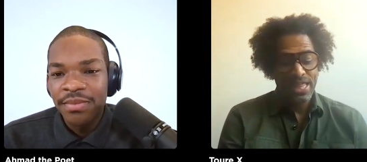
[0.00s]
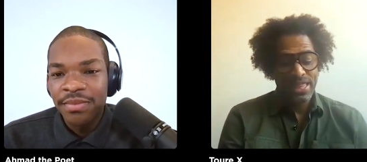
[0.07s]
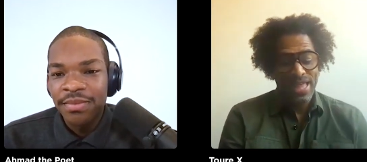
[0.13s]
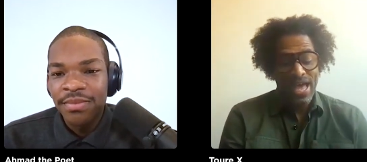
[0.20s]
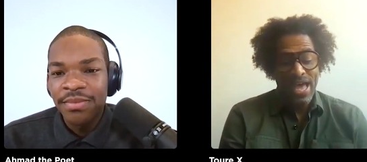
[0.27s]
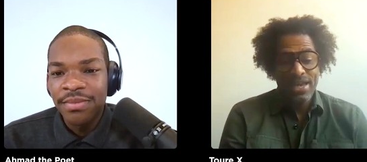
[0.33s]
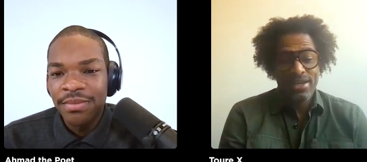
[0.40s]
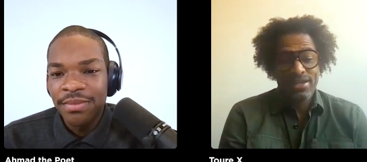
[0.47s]

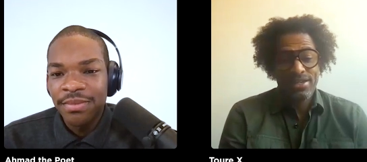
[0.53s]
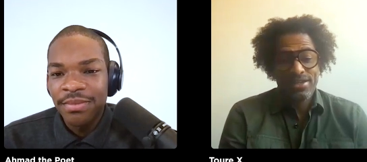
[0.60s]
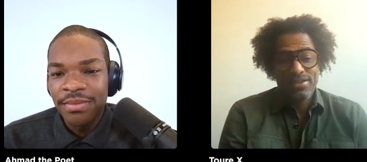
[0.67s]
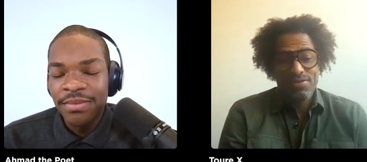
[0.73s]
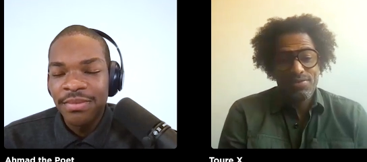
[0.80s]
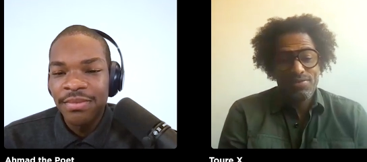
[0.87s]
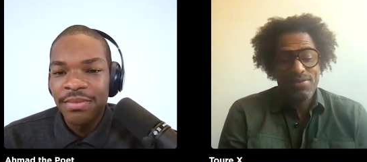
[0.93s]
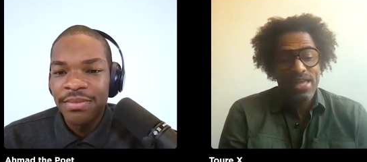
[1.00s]
Speaker 1: that
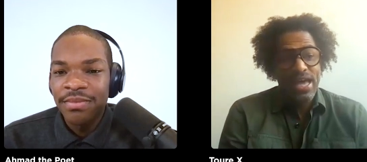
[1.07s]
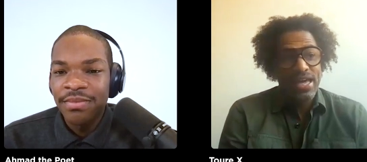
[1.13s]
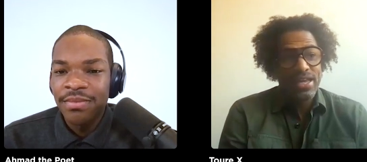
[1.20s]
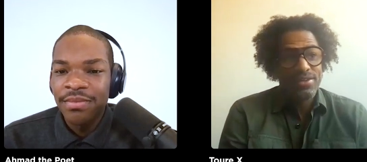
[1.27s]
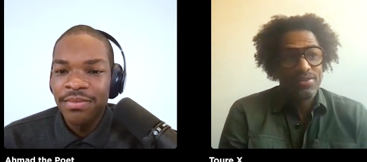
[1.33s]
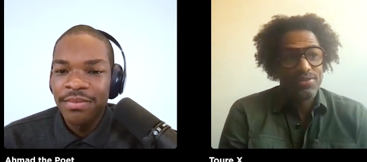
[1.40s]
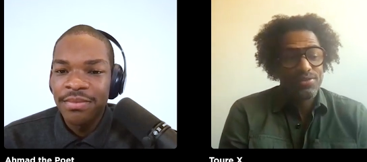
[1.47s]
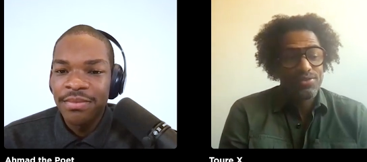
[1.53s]

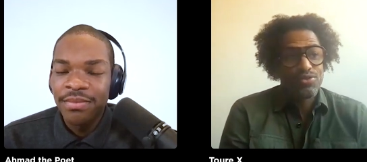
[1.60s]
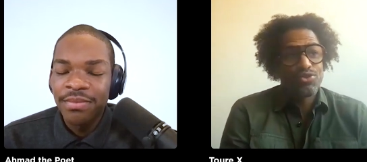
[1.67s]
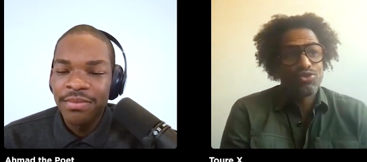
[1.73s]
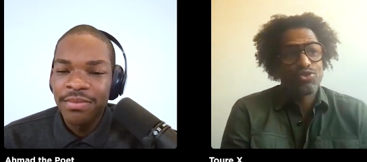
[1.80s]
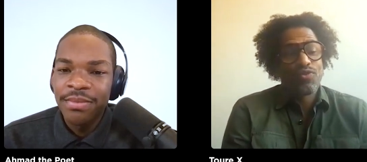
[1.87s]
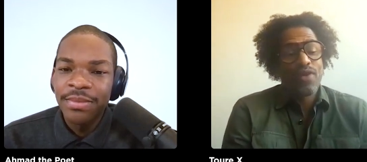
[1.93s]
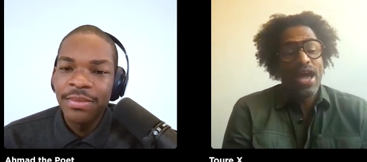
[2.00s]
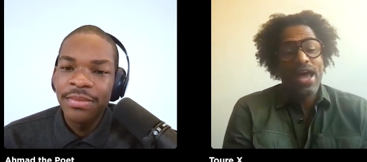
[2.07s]
that
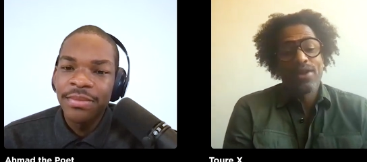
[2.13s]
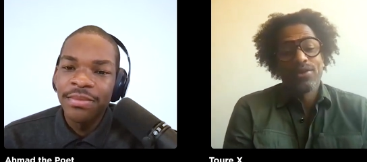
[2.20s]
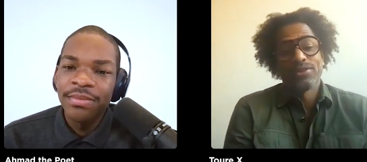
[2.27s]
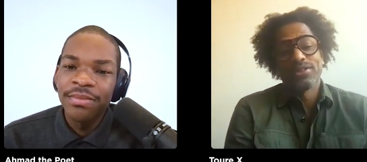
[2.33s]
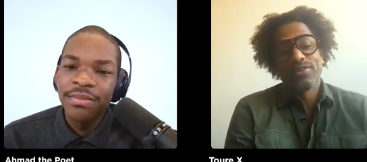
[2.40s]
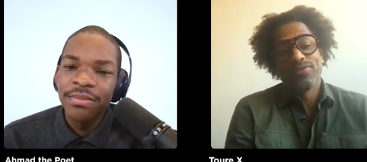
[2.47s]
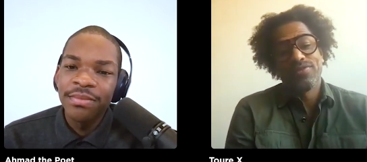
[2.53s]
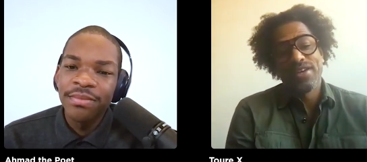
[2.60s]

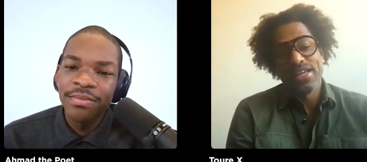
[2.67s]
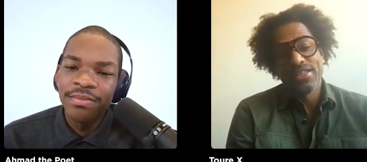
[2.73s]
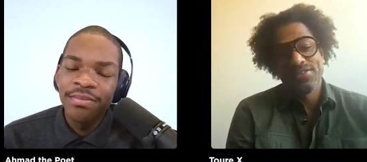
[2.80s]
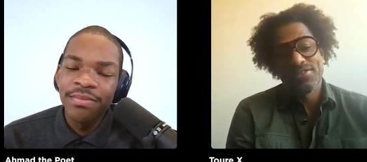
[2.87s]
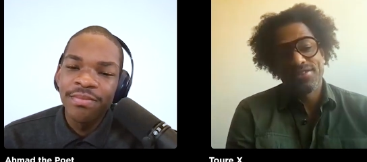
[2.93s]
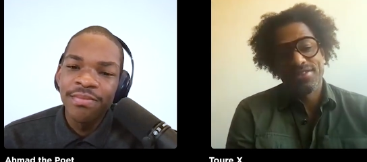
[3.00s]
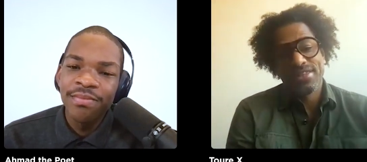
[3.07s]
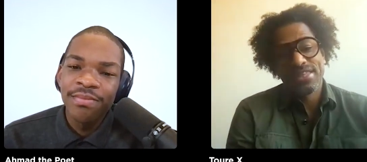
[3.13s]
straddles the
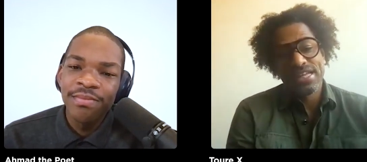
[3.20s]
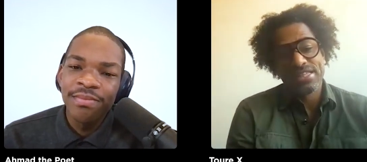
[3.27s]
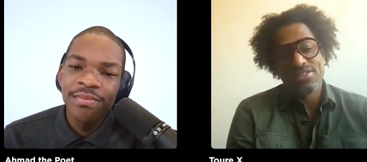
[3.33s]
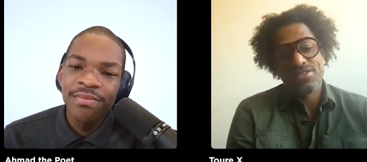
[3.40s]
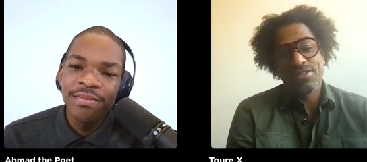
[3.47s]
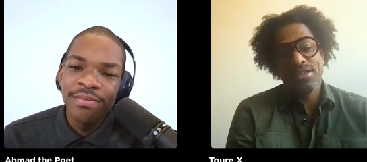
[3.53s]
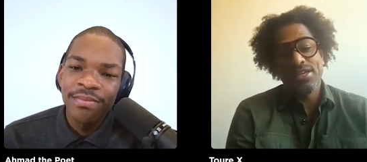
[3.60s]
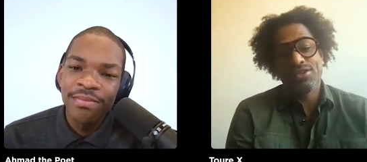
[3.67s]
fence, that
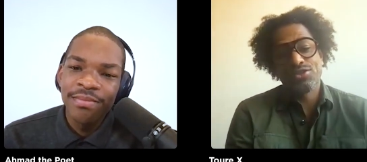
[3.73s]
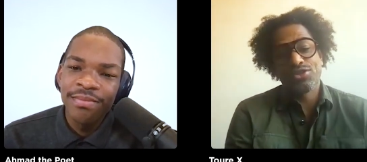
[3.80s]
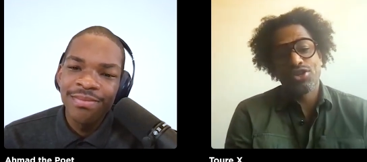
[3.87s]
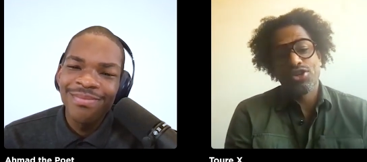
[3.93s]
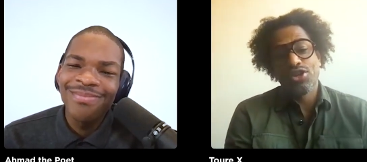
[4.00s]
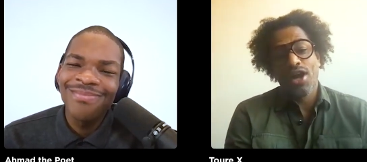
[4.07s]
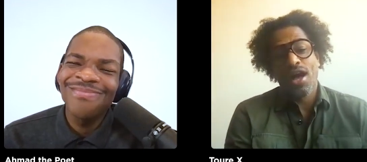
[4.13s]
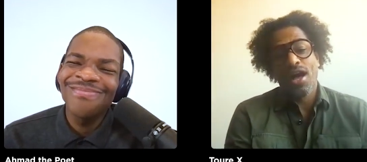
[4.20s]
seeks to
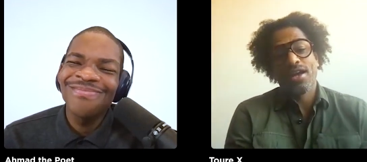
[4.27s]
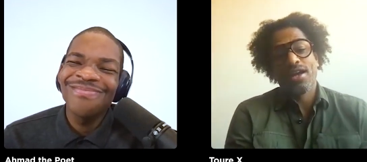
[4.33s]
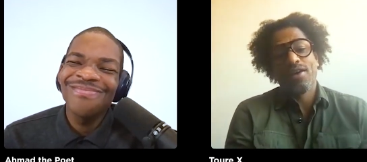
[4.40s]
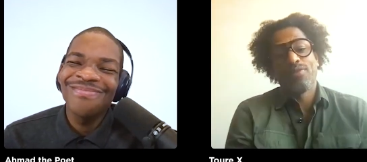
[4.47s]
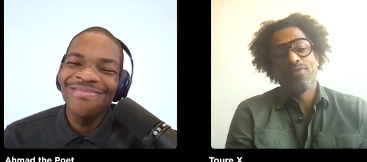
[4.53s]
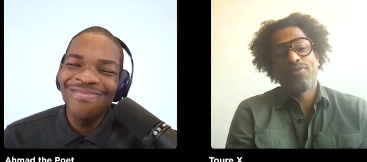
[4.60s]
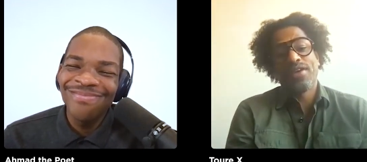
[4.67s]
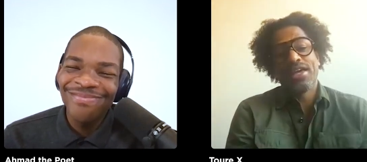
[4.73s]
not
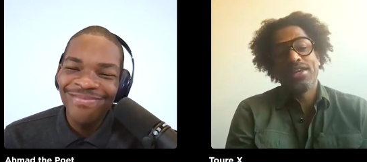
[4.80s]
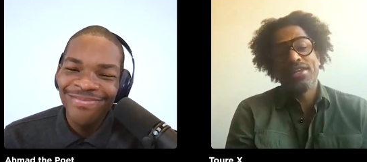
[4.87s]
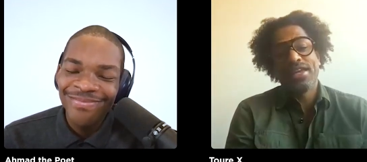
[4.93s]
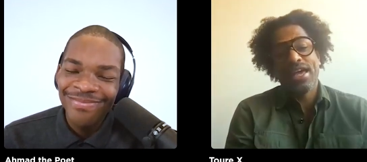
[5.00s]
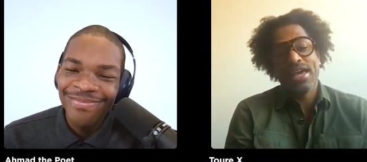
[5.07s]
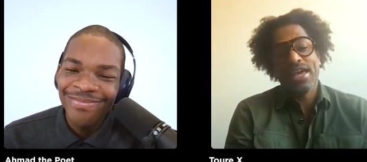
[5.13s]
offend